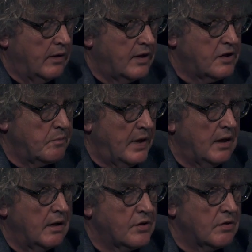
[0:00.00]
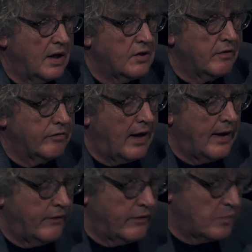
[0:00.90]
This middle stretch of
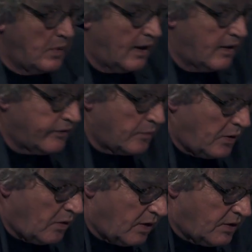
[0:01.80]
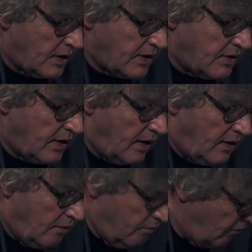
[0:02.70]
life is bad for poets, as he said,
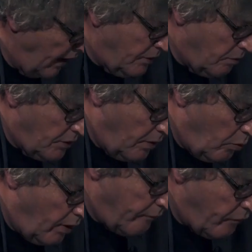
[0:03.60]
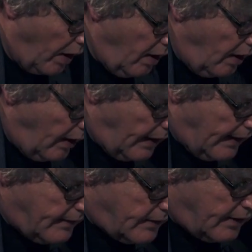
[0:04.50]
writes somewhere.
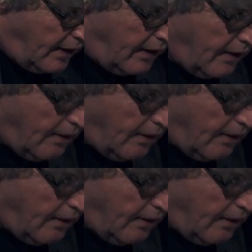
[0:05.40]
And he,